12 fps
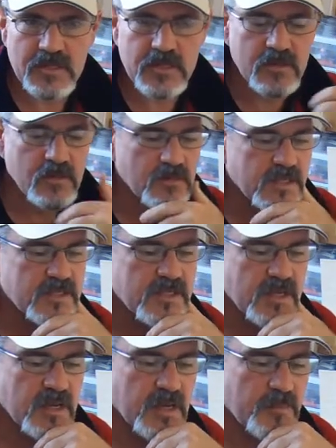So let's
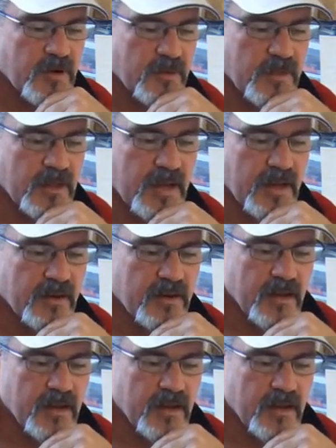say I probably added,